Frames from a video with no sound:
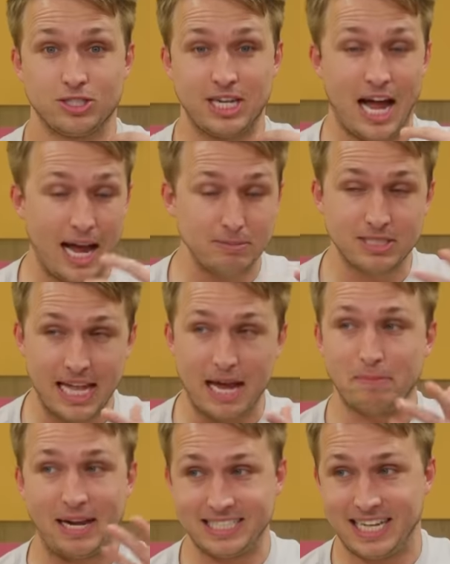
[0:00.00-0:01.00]
times
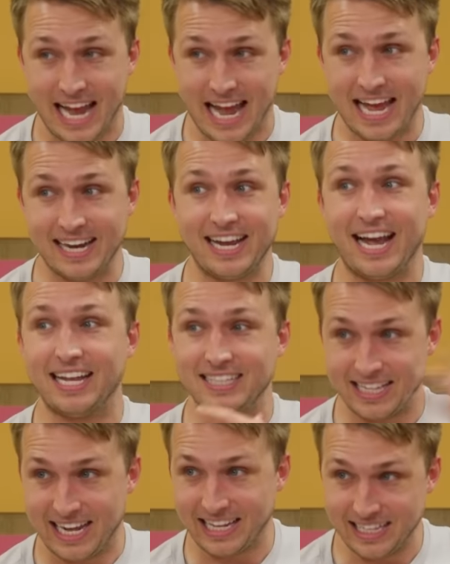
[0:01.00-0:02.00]
that by 10
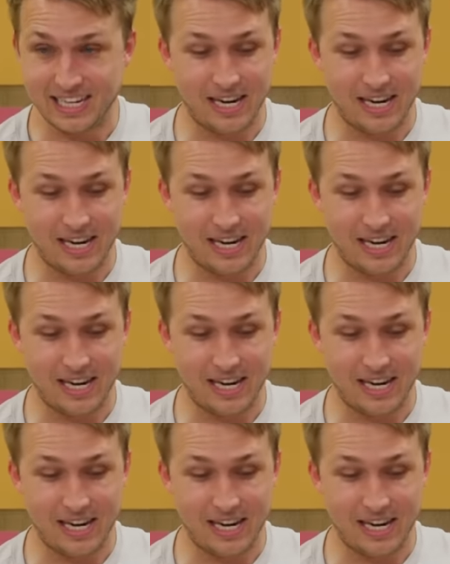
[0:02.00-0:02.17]
and like, you